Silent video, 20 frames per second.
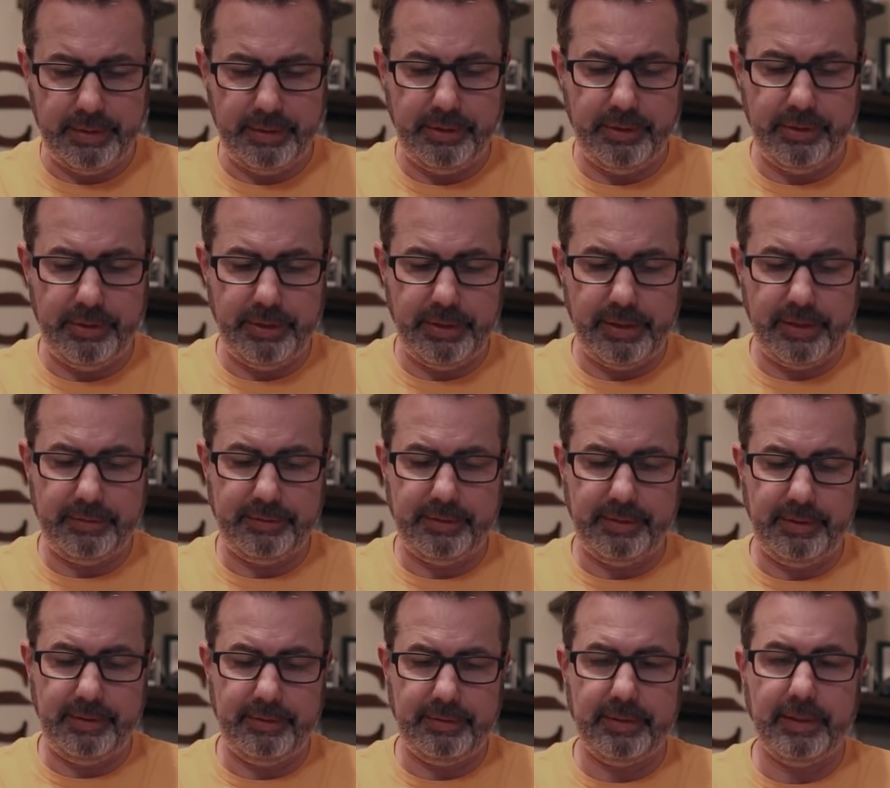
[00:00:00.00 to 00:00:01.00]

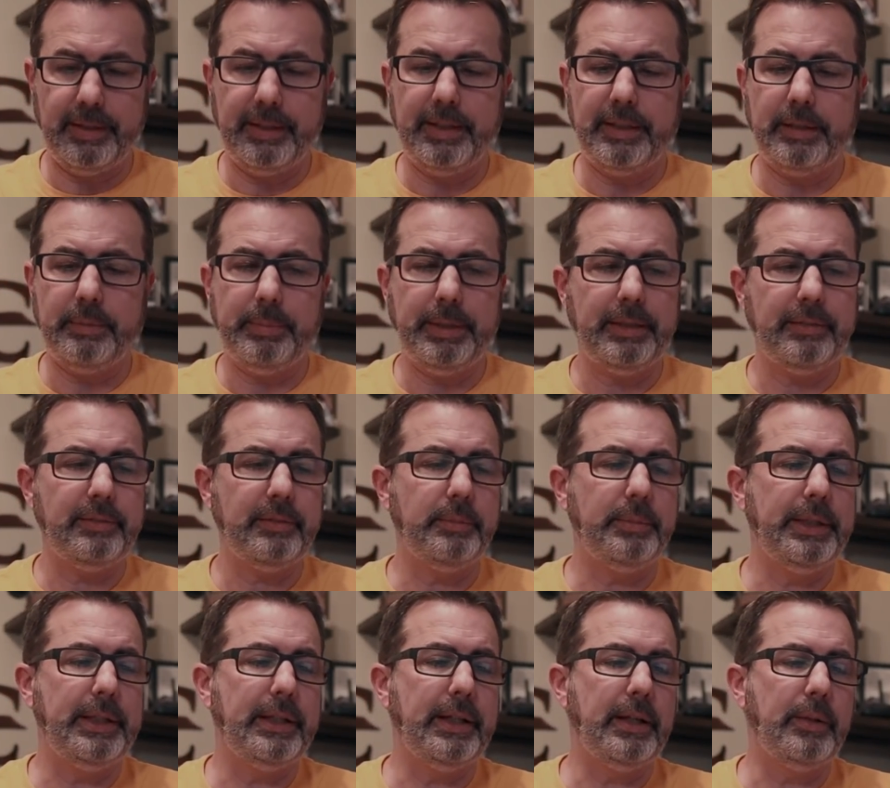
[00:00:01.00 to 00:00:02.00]
curiosity is going to get the best of
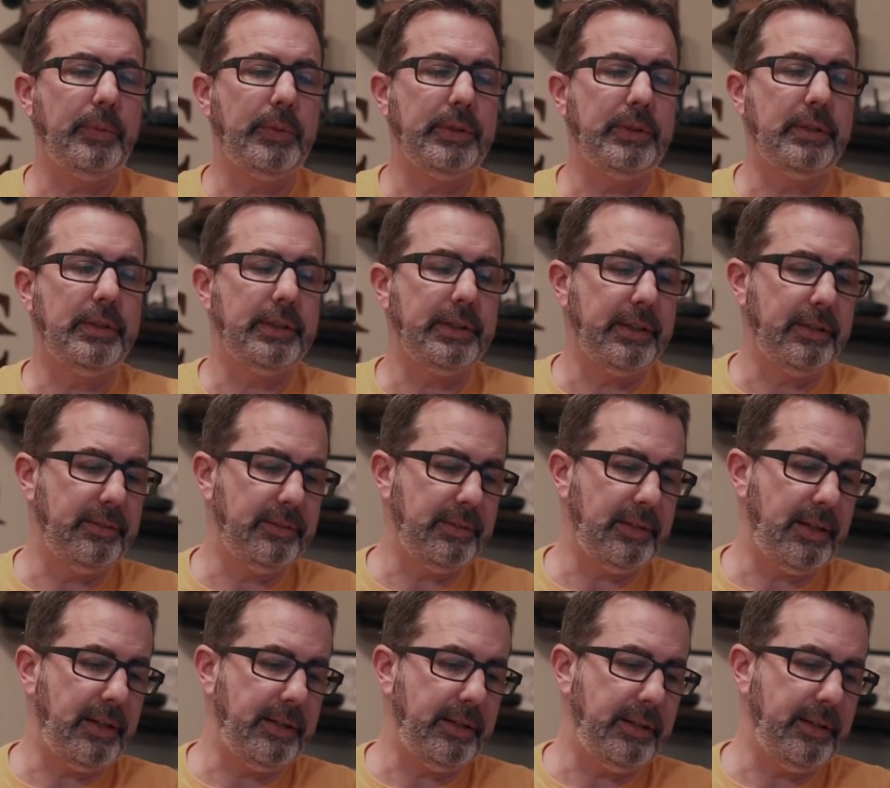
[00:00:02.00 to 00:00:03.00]
me, and I will look
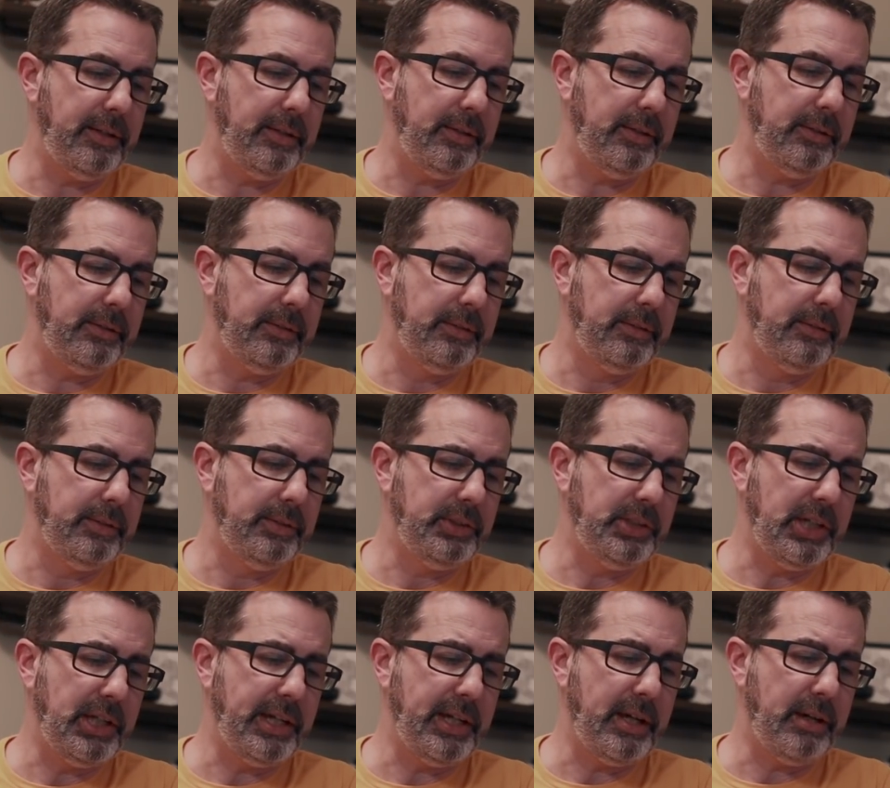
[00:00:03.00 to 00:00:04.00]
inside here and
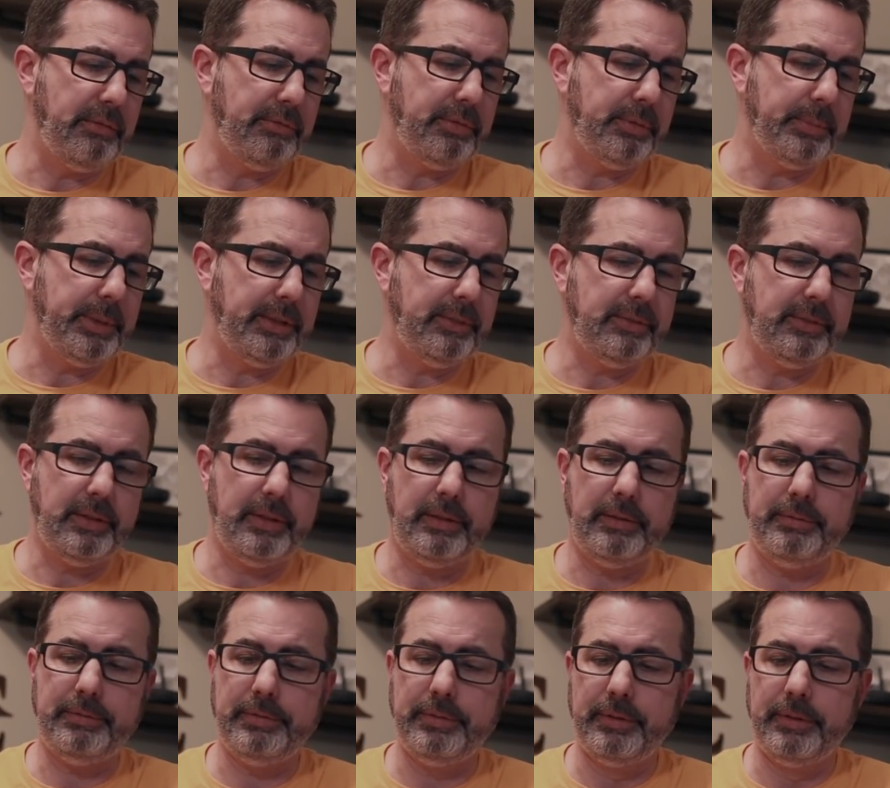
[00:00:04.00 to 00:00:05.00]
check out for
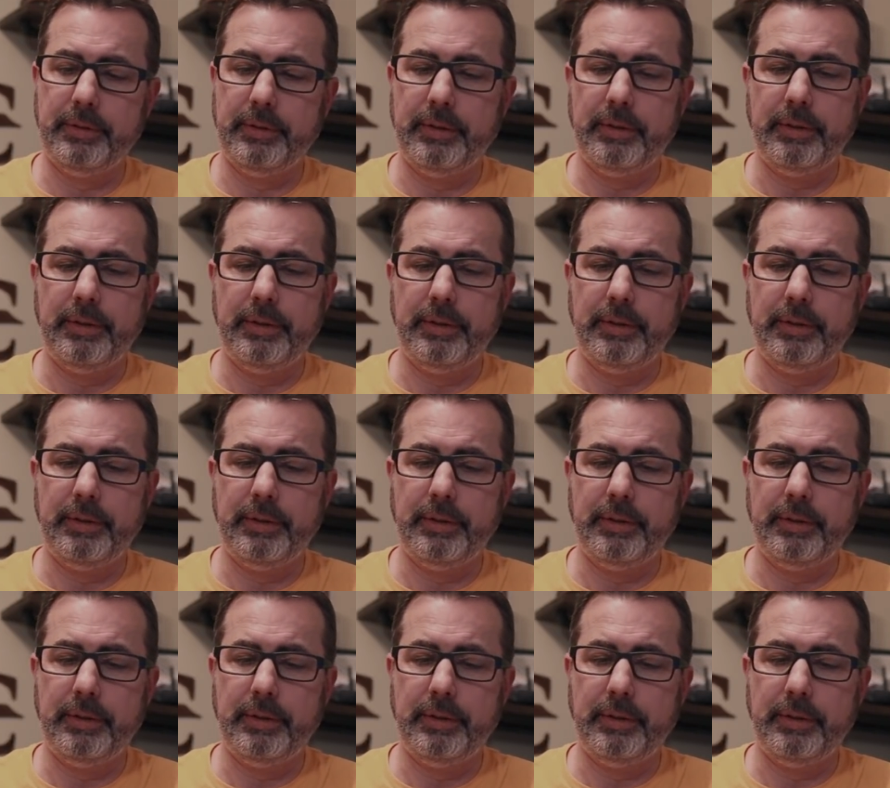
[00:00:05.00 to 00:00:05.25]
myself